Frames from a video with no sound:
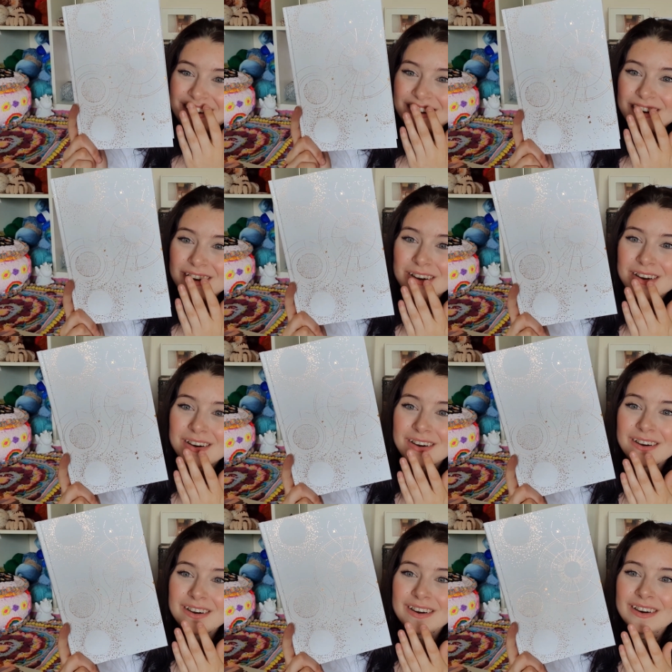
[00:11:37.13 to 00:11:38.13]

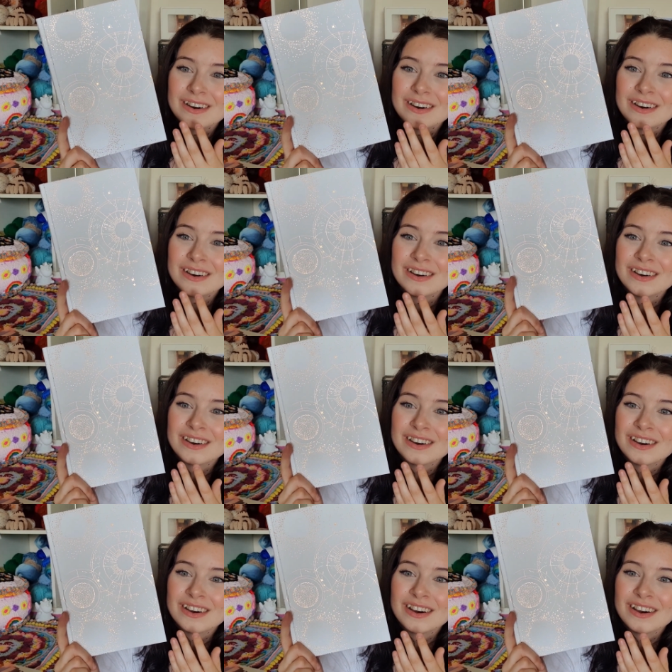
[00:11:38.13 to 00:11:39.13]
Oh
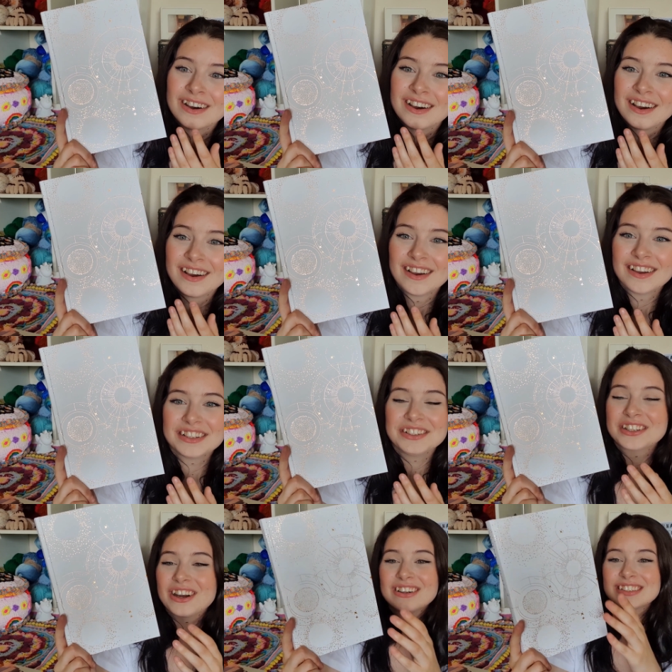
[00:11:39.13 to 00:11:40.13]
you
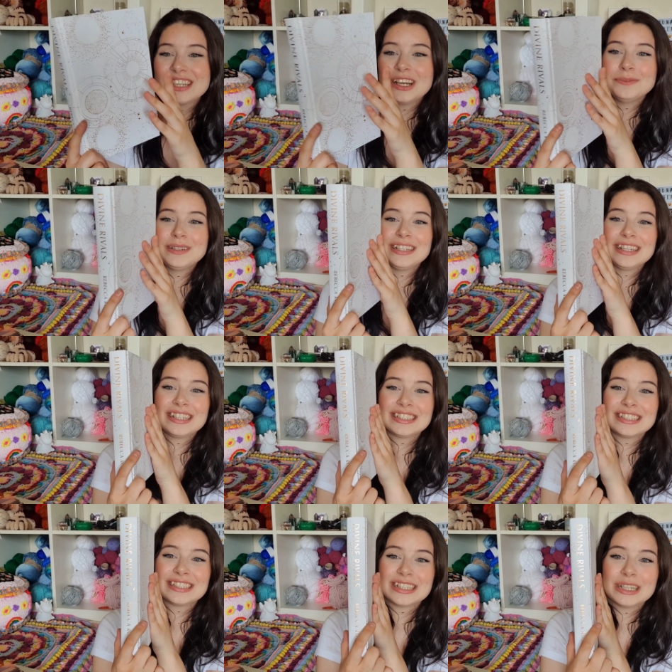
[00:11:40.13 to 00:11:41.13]
can't tell me that this
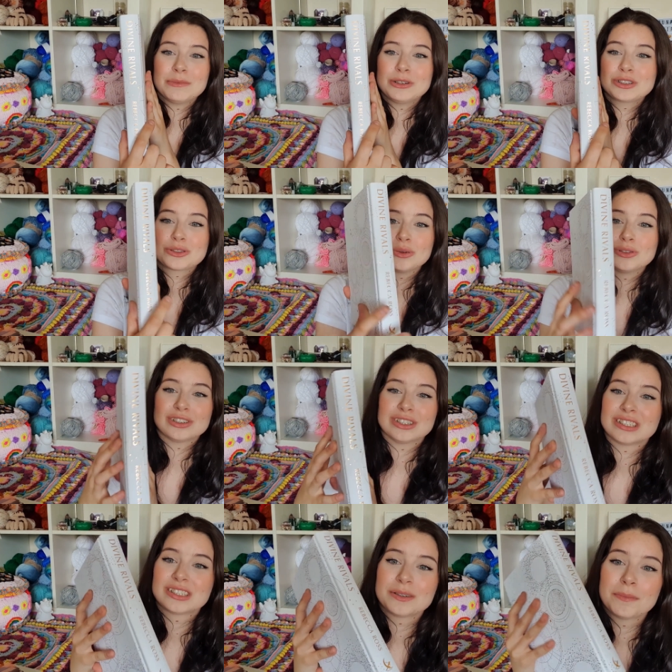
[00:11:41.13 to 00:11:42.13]
isn't the most
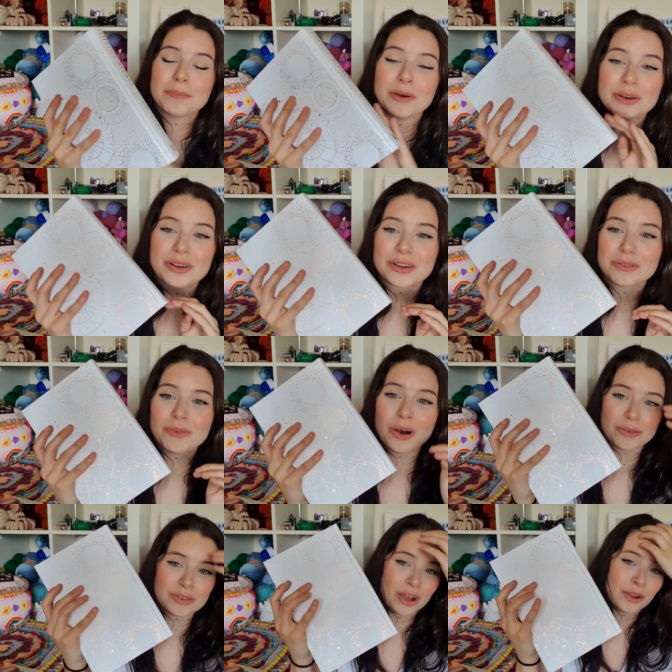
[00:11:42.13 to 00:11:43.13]
gorgeous book.
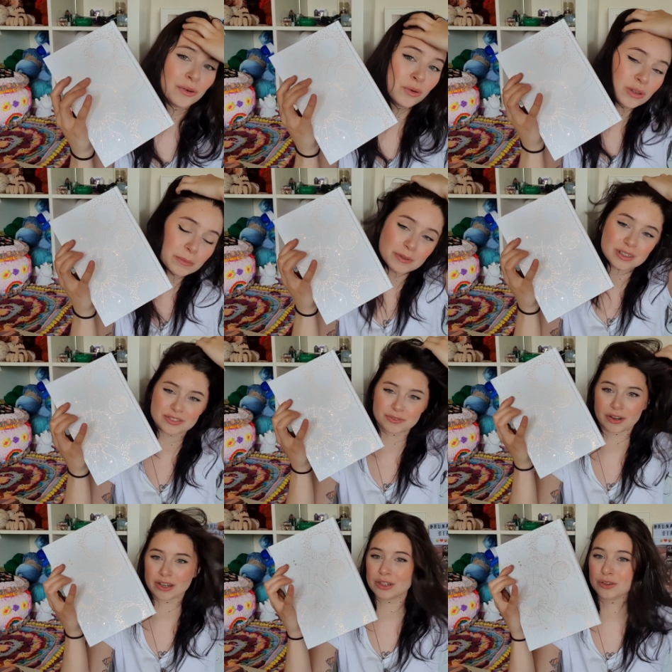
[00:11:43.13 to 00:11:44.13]
Well, no, all the books from
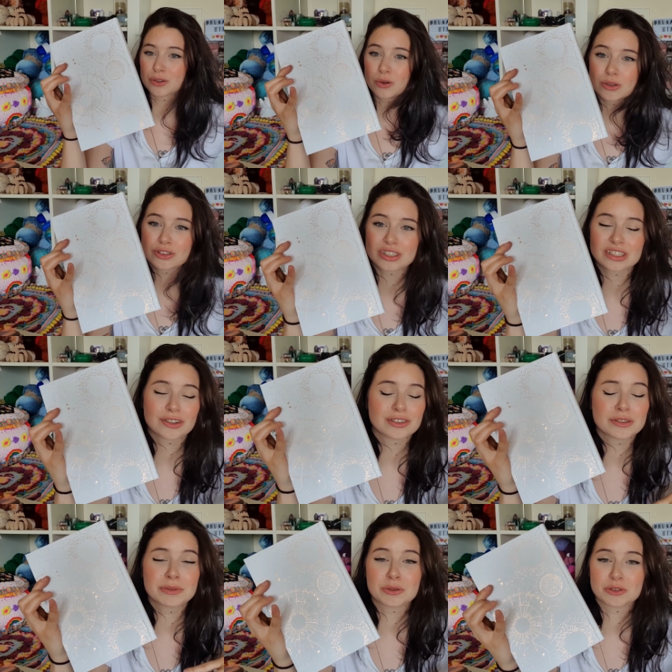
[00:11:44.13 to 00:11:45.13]
Fairy are gorgeous. There are
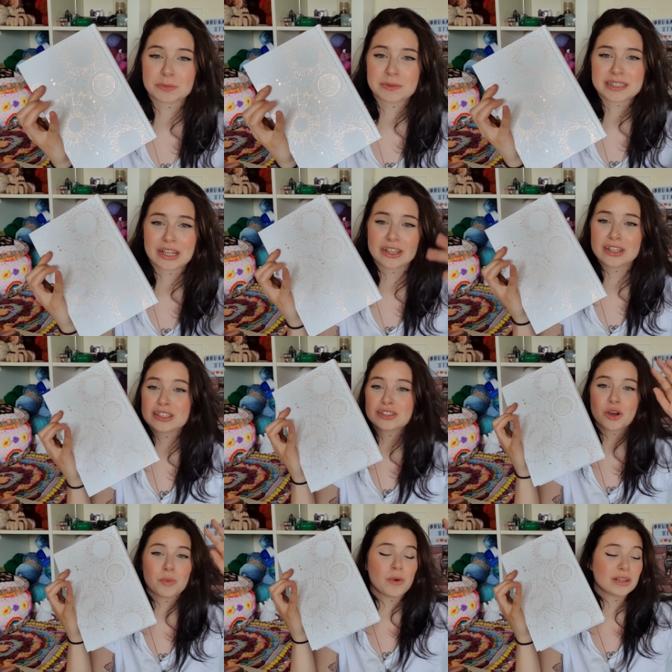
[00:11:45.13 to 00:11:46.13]
so many gorgeous books out there. There's
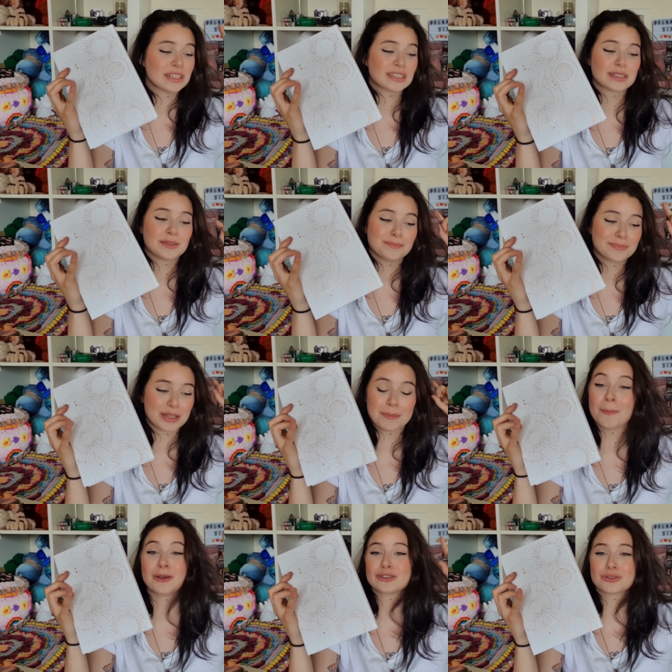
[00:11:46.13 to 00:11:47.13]
not one that's the
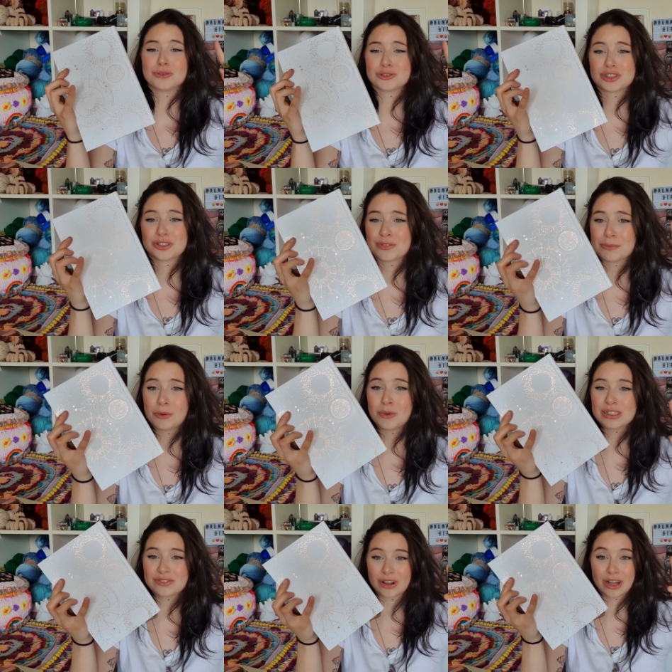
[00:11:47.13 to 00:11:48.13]
most gorgeous of them all,
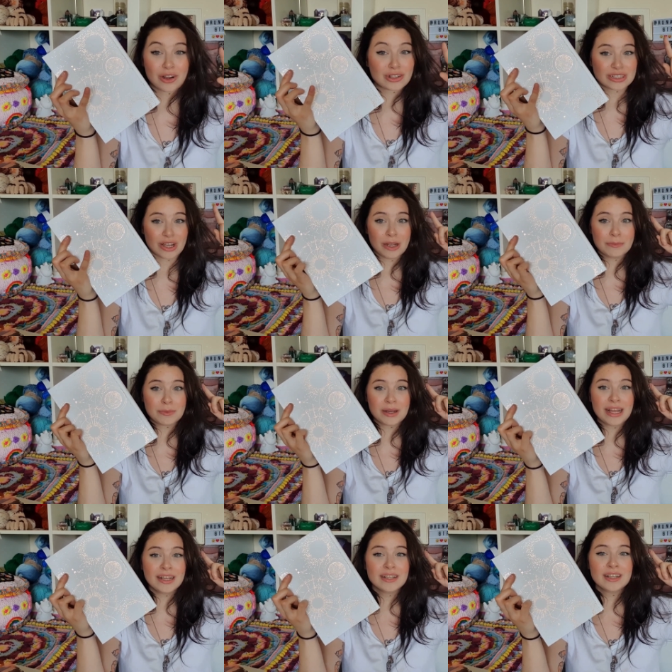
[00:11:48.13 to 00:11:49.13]
as far as I'm aware.